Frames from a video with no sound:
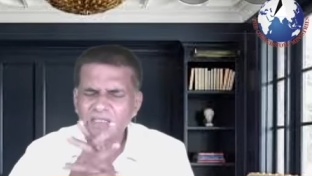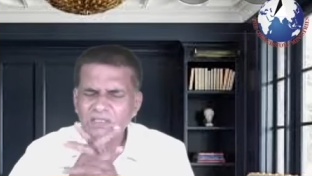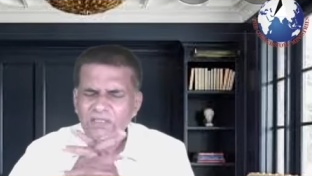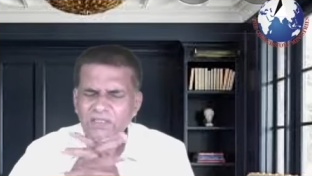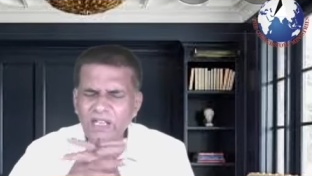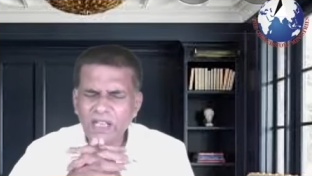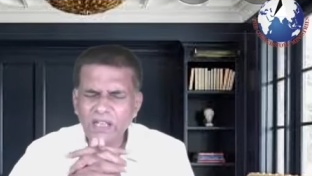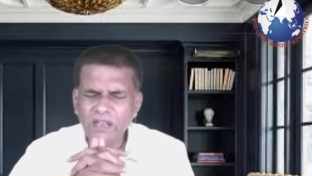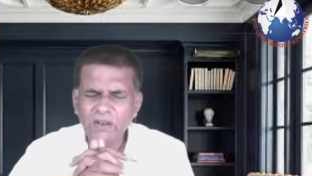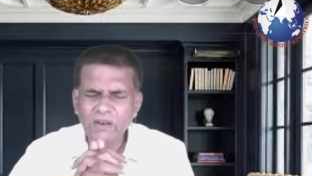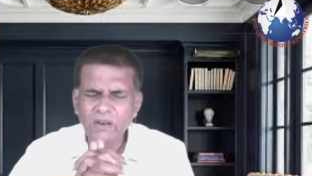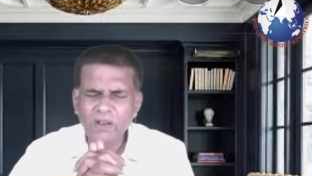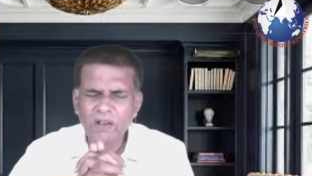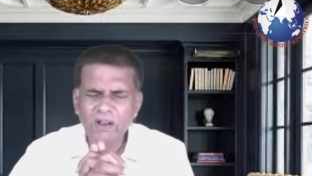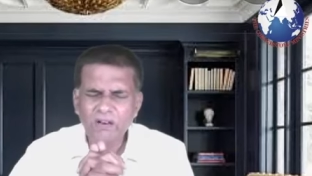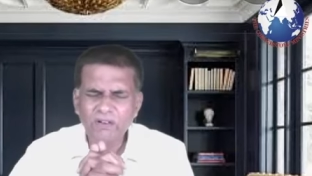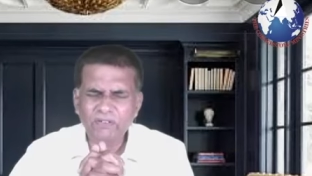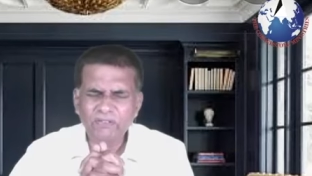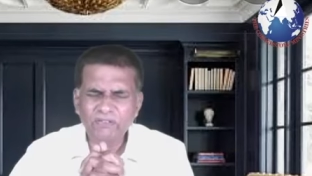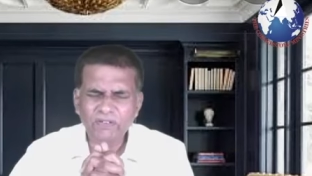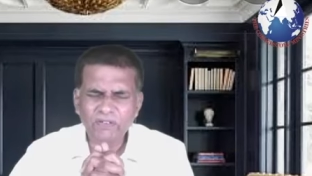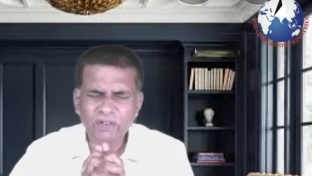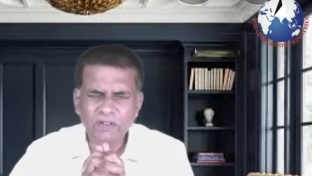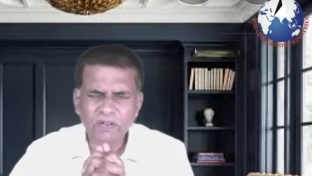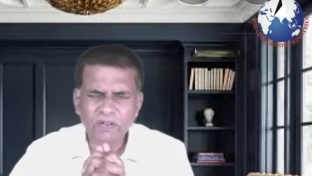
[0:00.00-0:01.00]
Thank you,
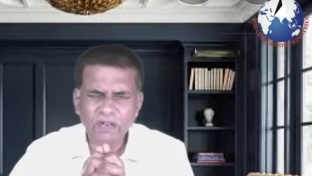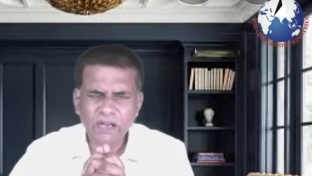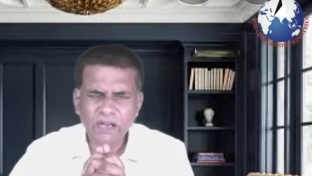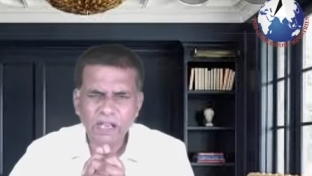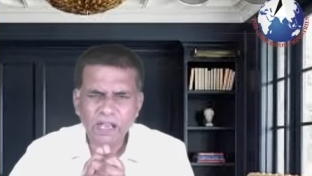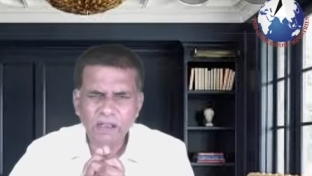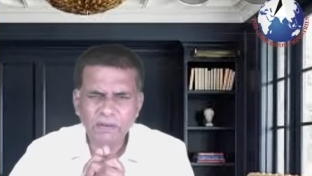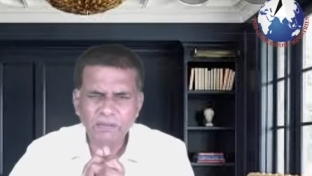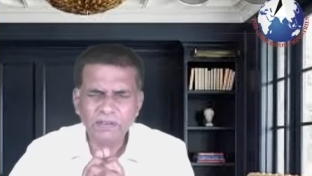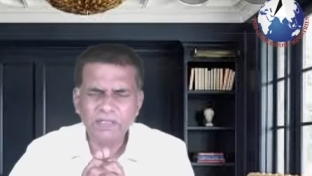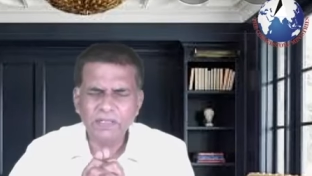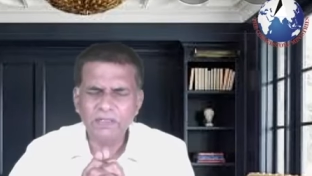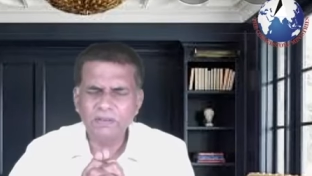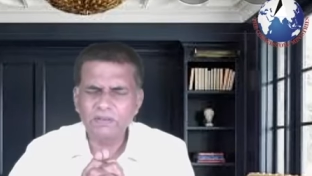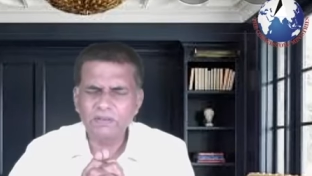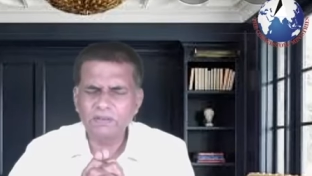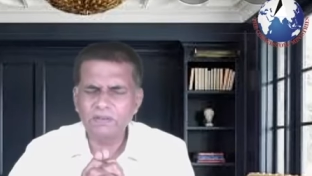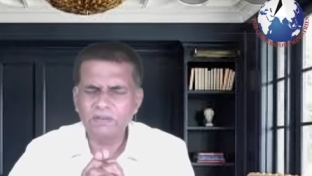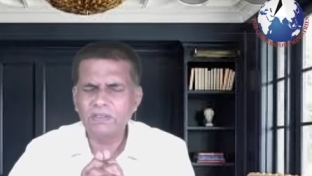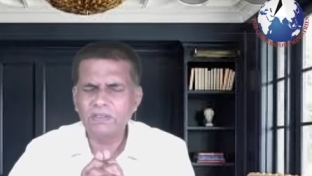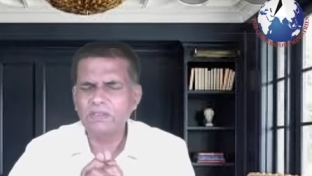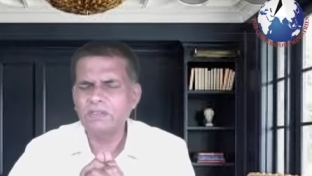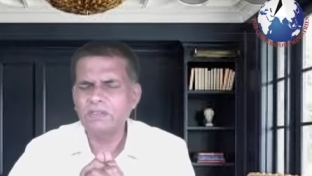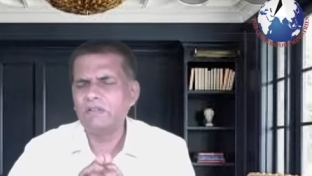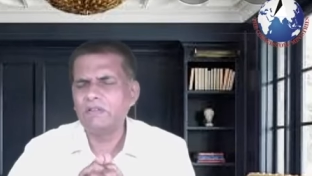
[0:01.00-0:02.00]
Lord, for every
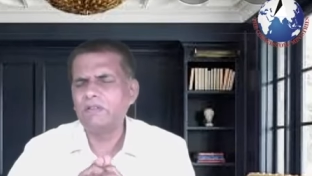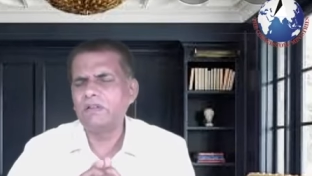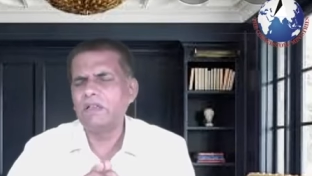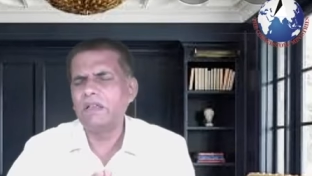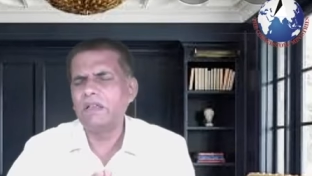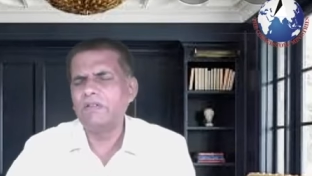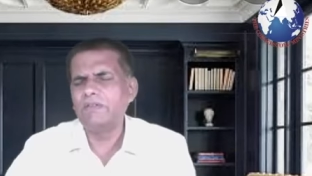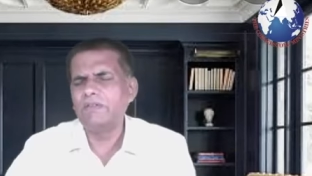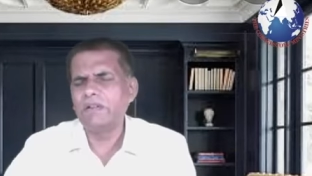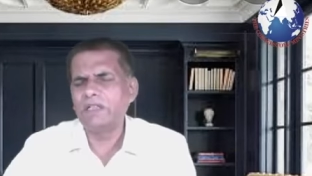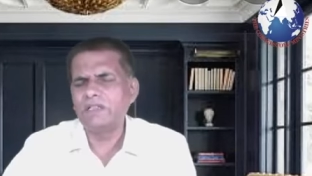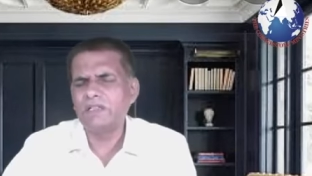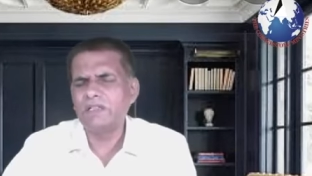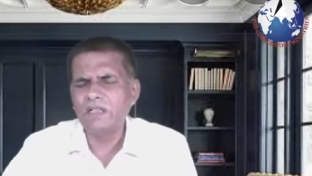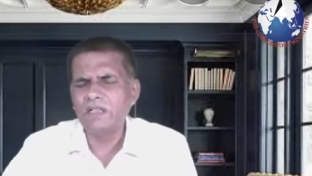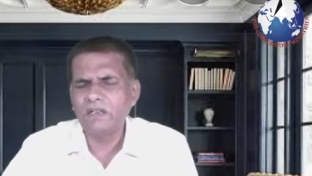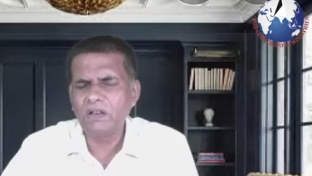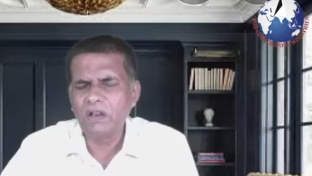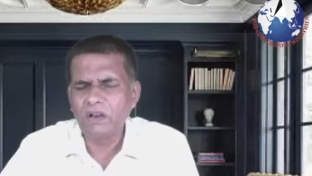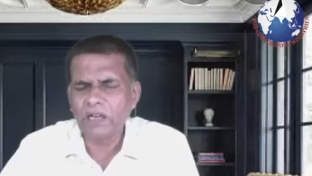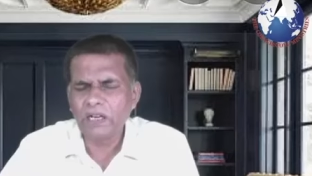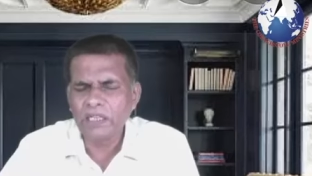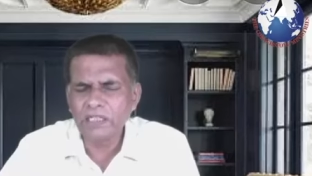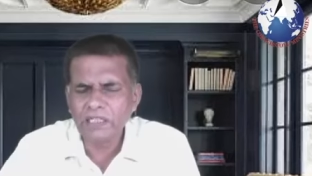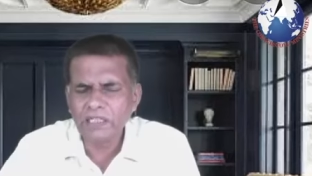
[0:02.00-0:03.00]
everything,
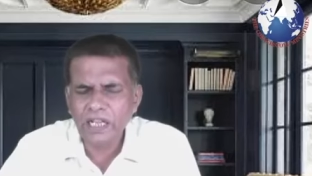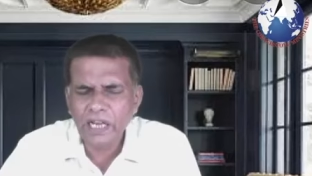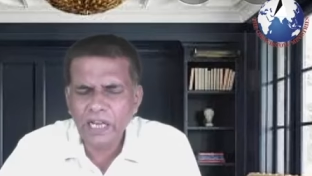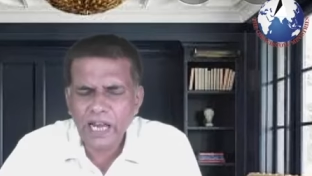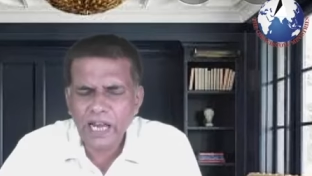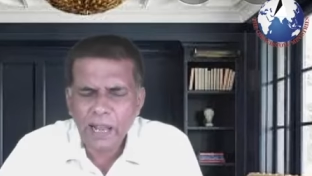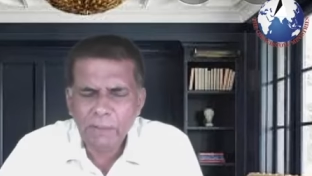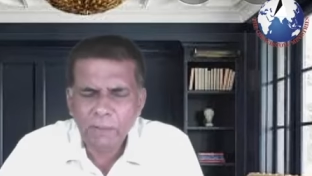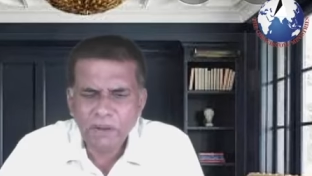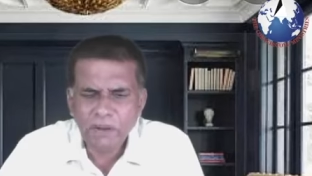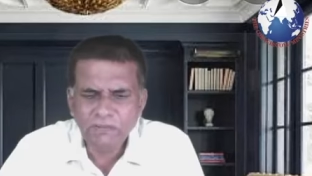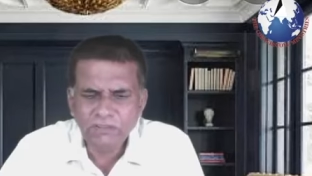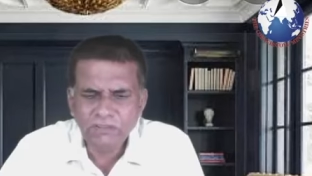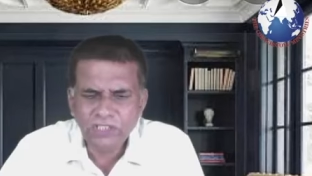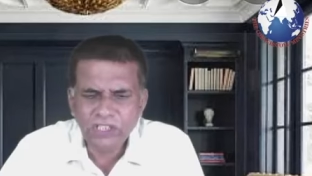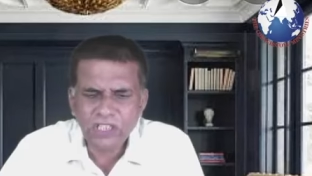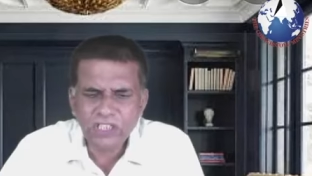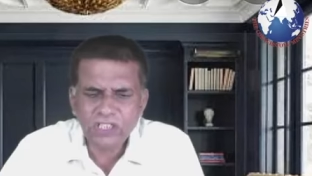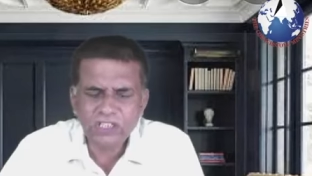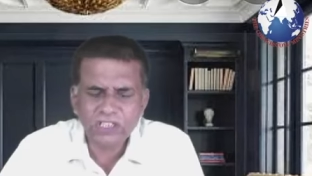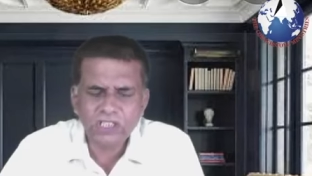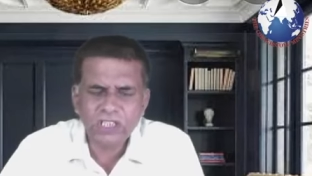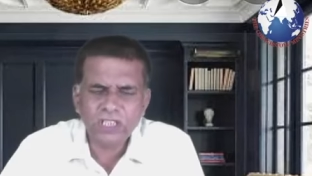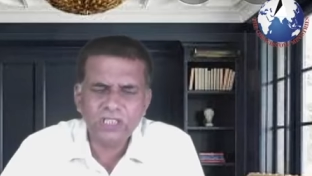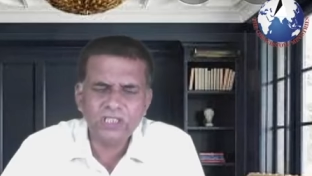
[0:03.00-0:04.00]
Lord, in the name of
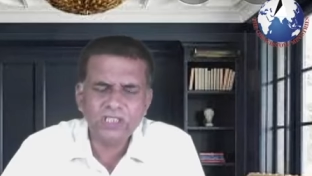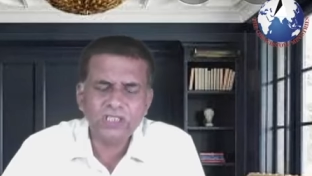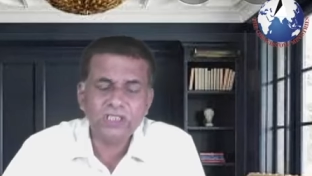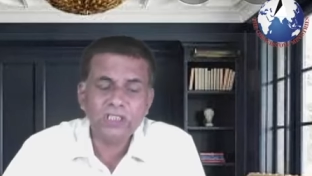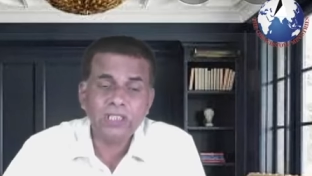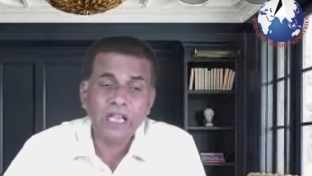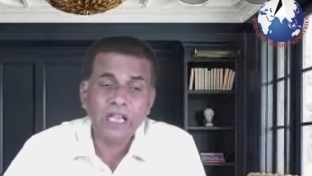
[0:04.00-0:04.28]
Jesus.